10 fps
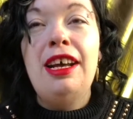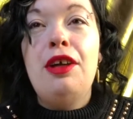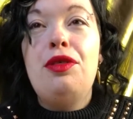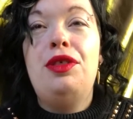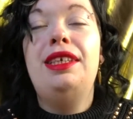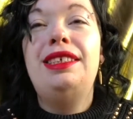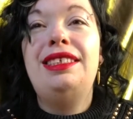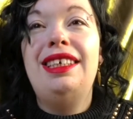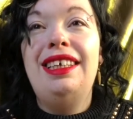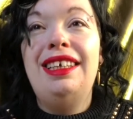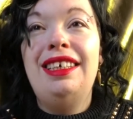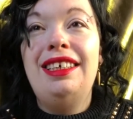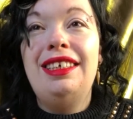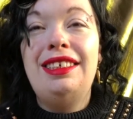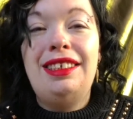This
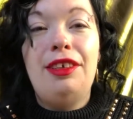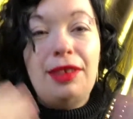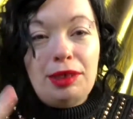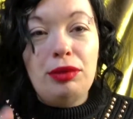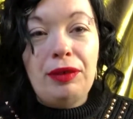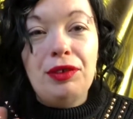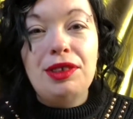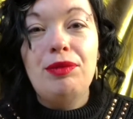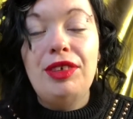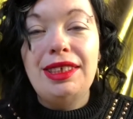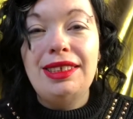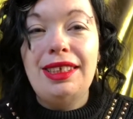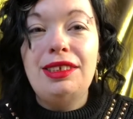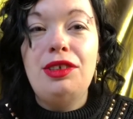will give you some reasons as